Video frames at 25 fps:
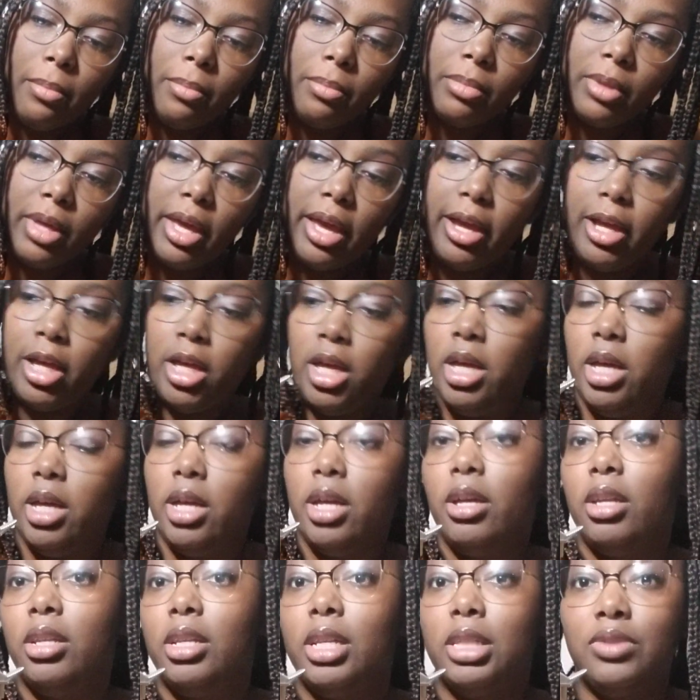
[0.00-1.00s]
Okay,
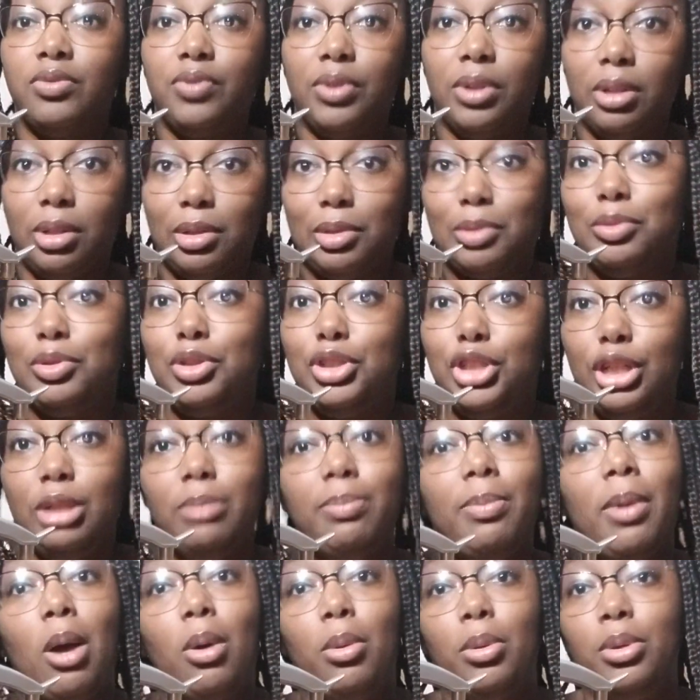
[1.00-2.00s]
it does feel a little
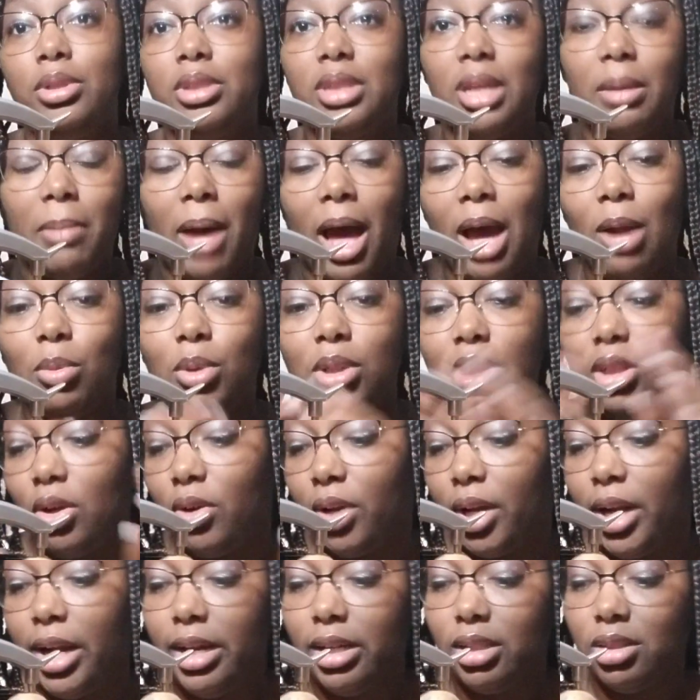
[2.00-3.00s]
cheap, I will say, but I really
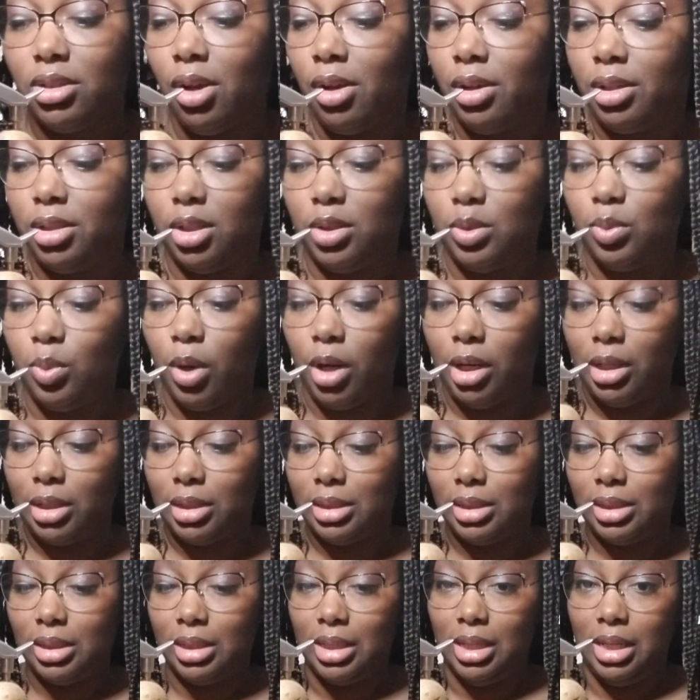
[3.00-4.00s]
don't care as long as this
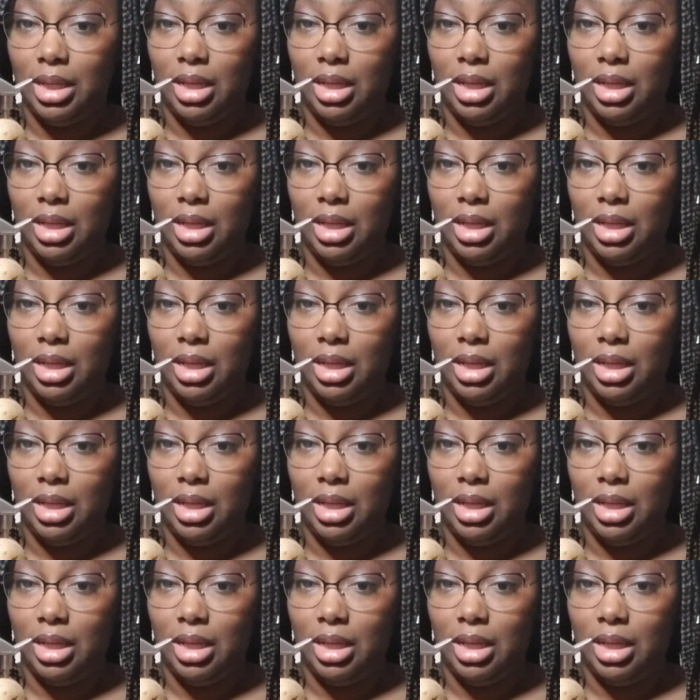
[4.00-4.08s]
works.